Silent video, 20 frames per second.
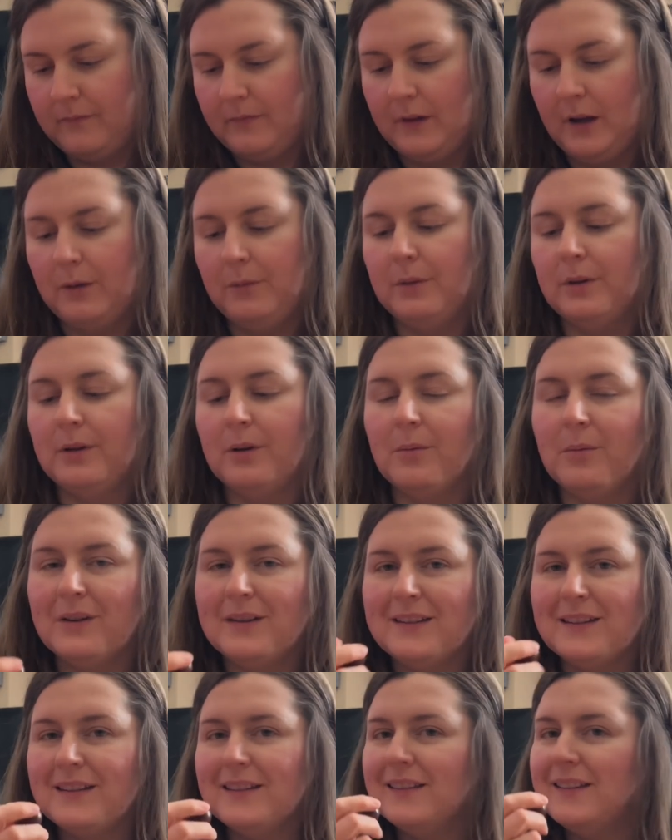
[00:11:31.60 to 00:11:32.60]
I wonder
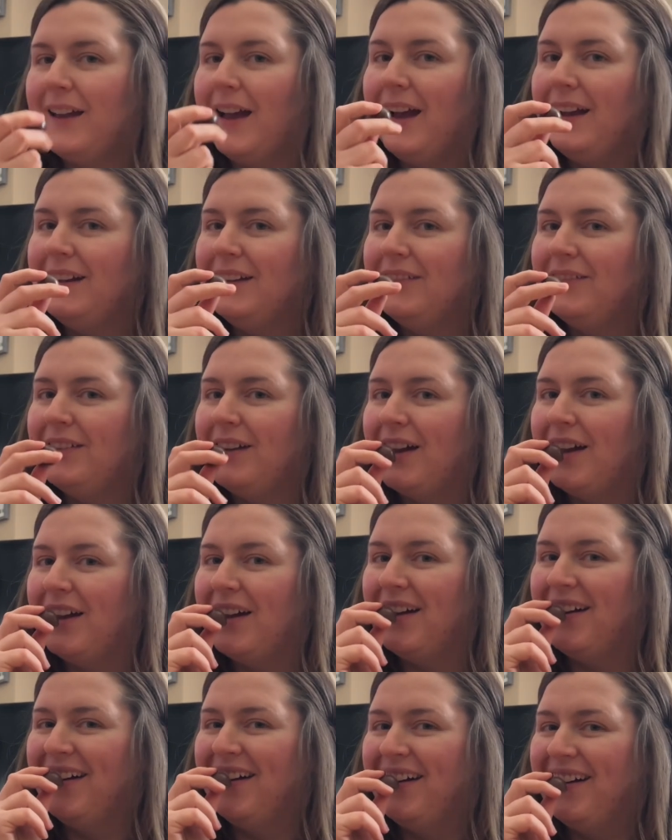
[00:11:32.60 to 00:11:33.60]
what's inside of it.
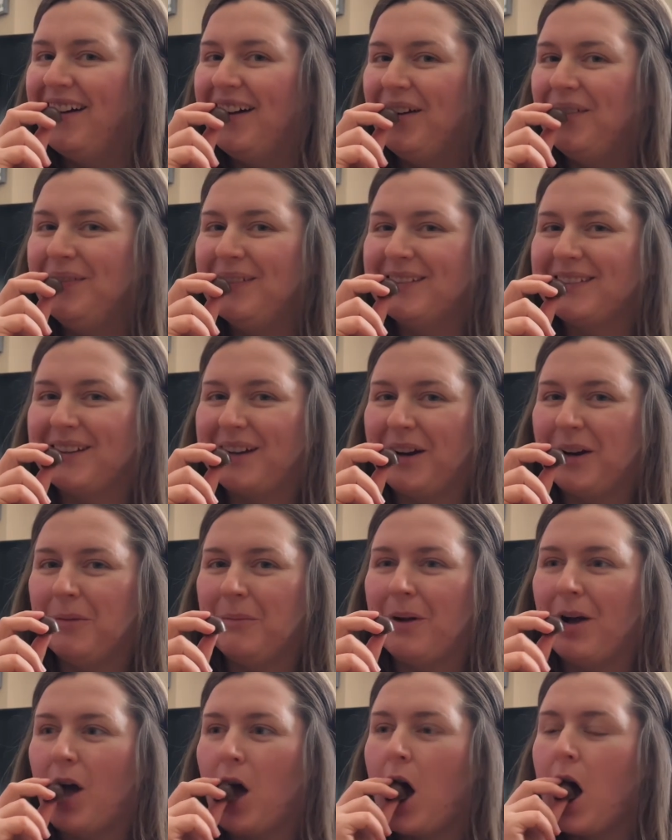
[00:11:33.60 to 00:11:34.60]
I hope it's
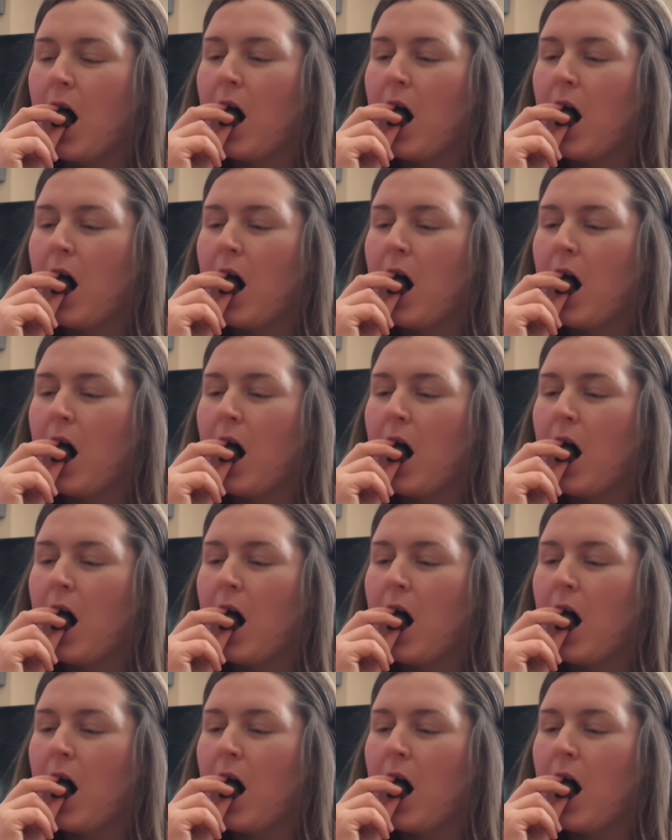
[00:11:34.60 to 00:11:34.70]
caramel.